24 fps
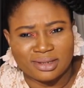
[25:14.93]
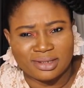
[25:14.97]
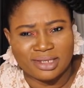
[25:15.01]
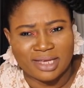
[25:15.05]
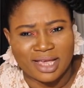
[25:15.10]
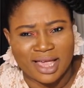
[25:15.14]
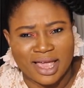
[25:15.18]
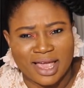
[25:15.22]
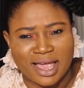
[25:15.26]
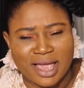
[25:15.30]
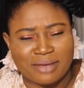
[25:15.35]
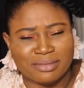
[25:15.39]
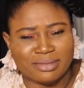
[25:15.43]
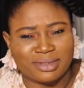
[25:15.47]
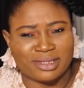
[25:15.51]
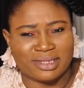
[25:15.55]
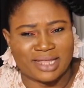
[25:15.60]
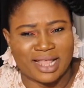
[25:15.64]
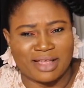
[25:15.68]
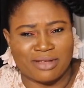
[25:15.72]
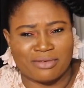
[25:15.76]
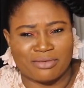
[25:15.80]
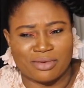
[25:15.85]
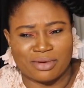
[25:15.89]
Yeah, M's is
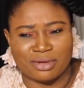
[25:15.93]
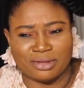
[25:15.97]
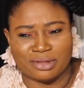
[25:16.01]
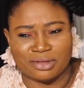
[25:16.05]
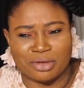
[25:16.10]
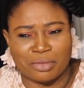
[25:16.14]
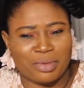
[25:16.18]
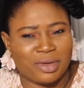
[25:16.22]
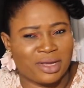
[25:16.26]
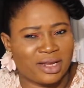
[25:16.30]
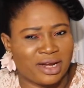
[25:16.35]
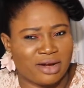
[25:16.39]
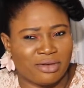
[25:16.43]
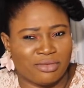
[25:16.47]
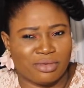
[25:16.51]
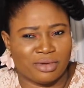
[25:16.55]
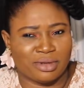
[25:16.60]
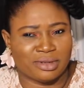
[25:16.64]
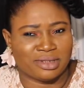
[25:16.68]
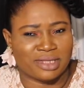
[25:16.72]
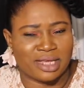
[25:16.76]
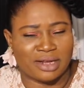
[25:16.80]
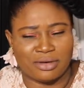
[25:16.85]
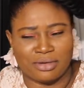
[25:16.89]
like Rose or bigger than
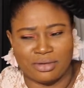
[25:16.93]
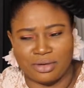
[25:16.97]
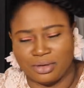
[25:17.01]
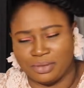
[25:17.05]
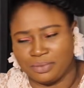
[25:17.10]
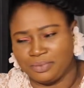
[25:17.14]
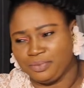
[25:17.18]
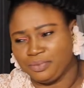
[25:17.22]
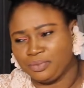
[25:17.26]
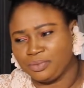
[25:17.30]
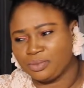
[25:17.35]
Rose. I don't know.